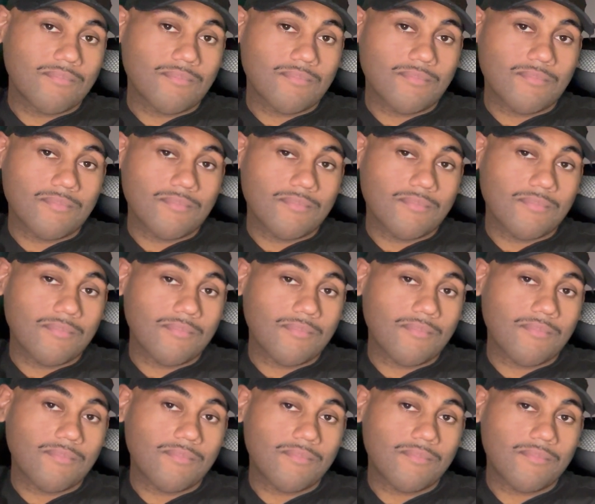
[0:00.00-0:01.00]

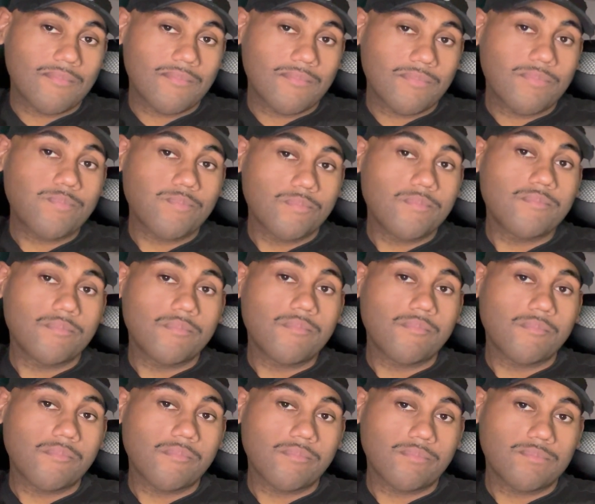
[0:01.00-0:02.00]

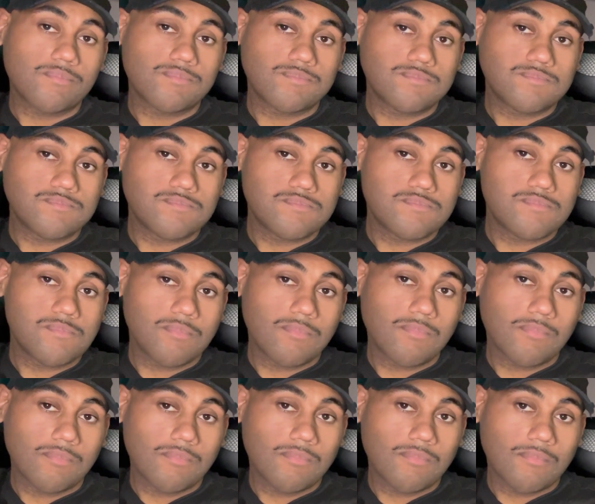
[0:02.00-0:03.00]

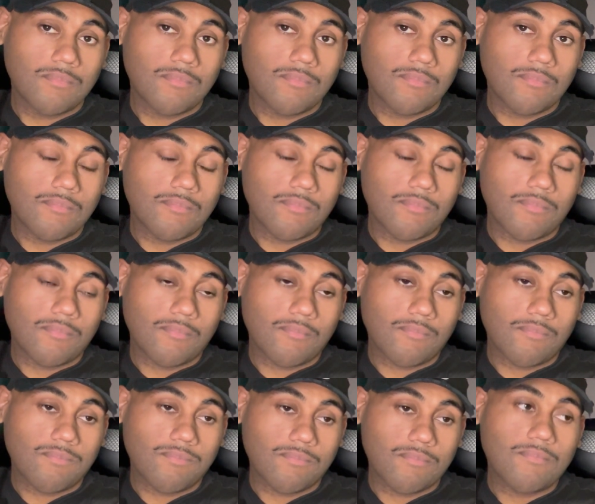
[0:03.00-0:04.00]

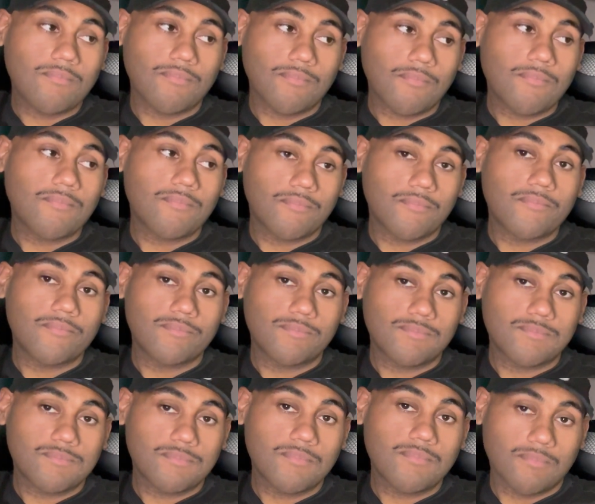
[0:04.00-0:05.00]

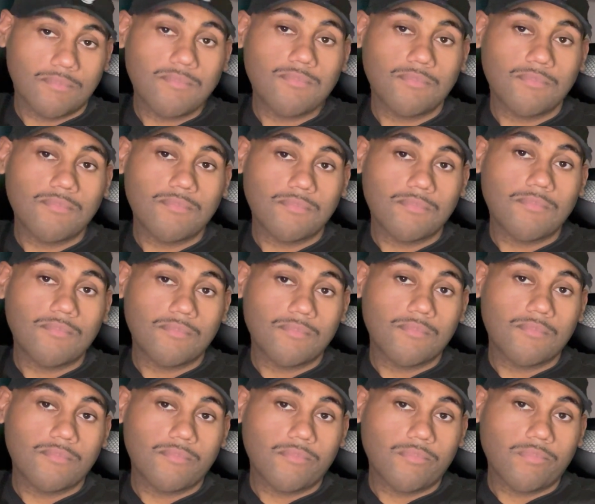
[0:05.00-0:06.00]

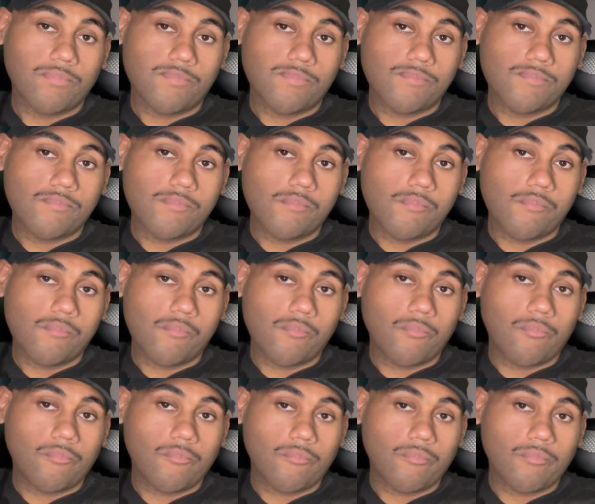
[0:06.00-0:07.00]

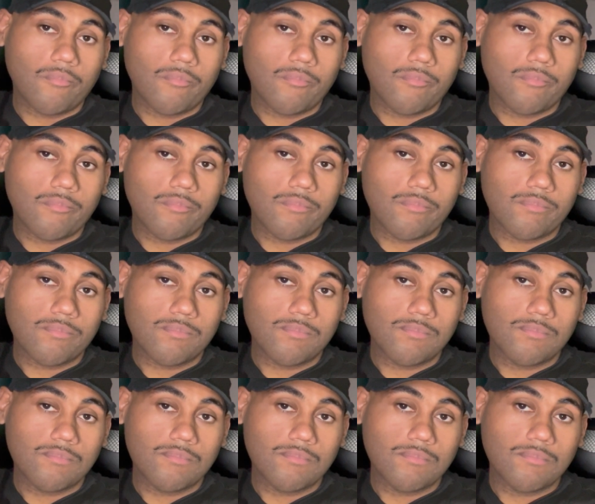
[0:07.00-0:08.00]
[no speech]